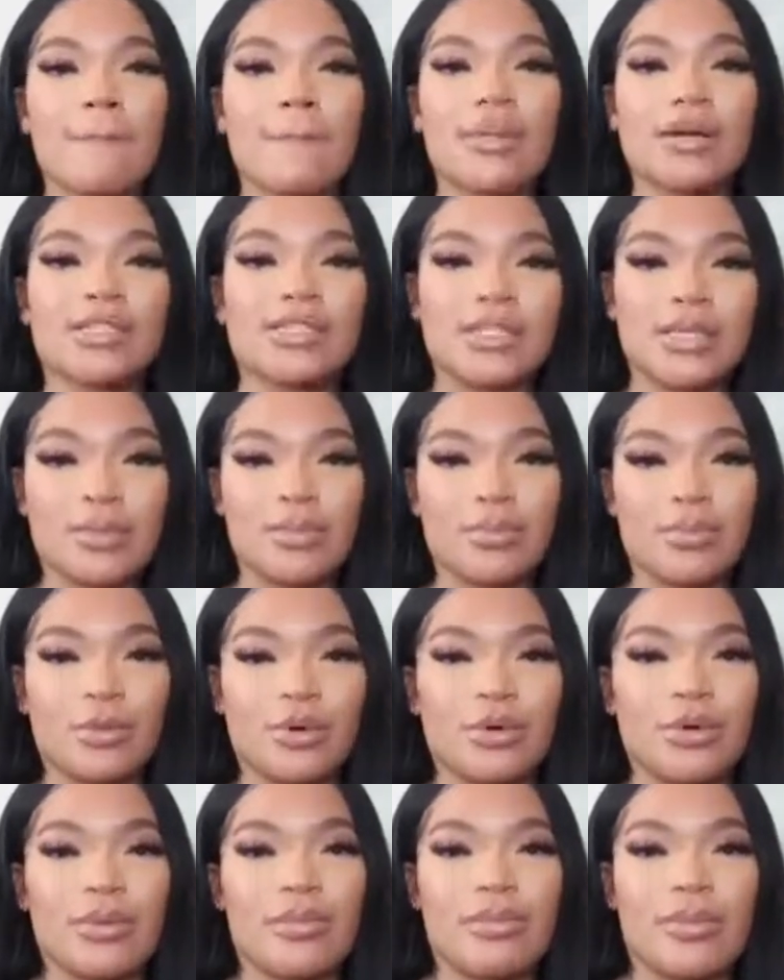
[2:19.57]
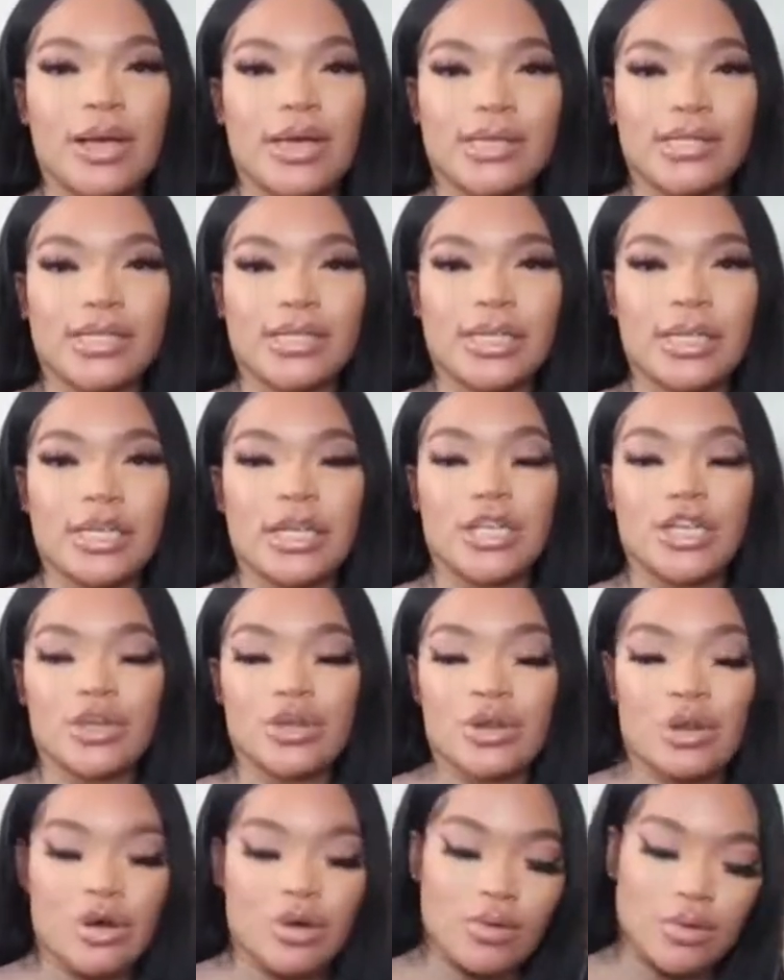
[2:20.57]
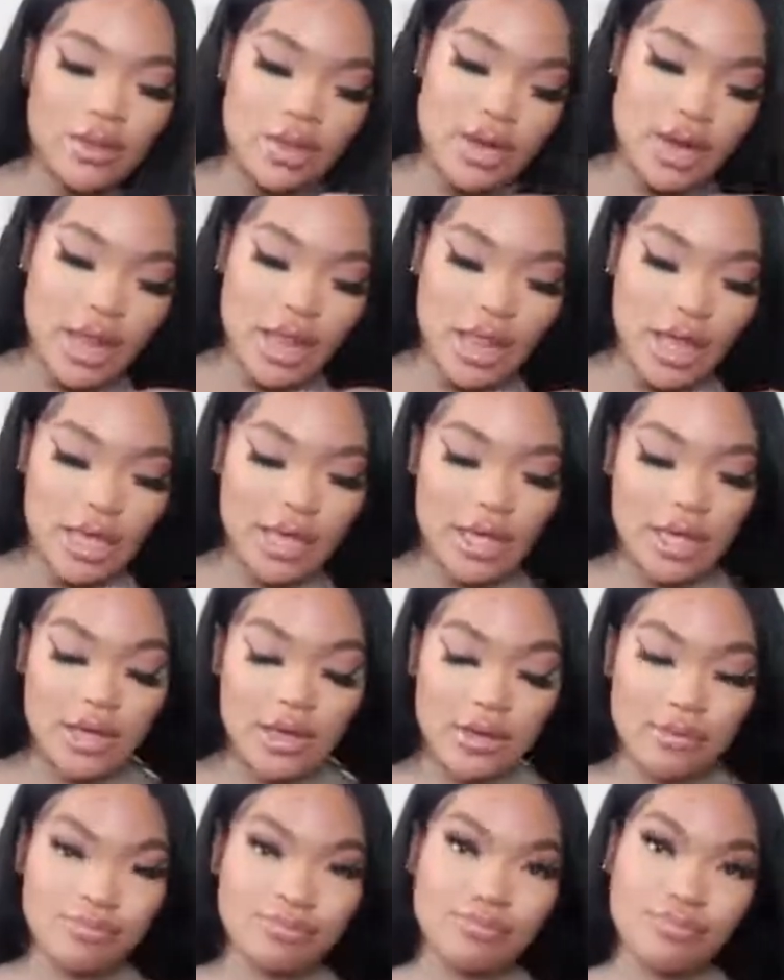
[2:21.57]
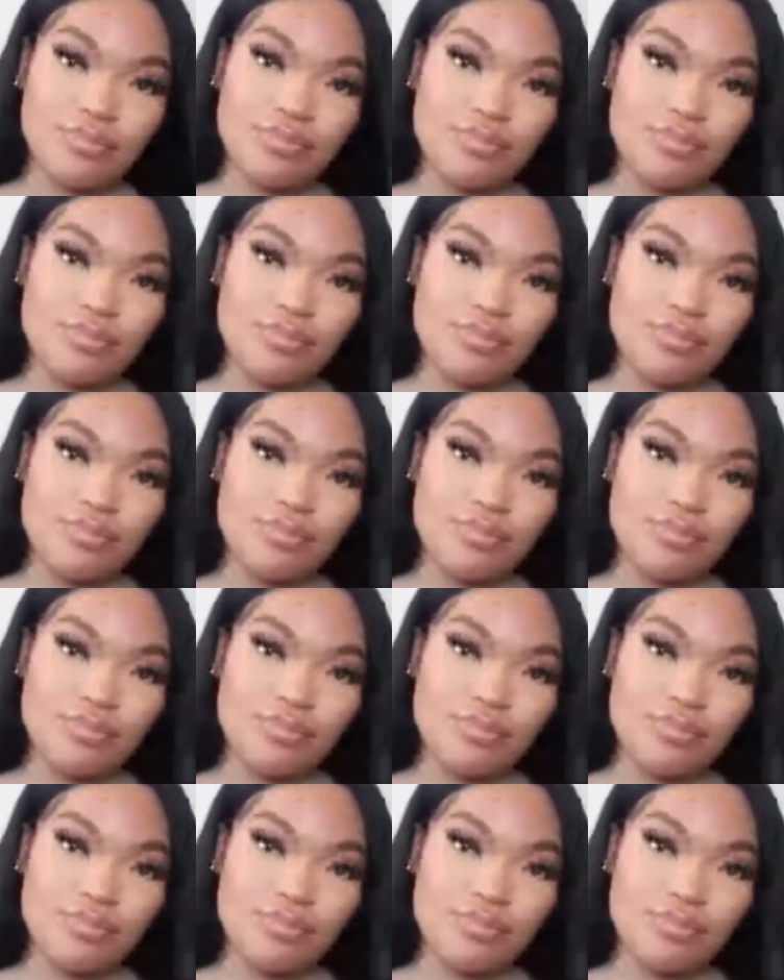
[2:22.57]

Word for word: but simple basic you know and i like it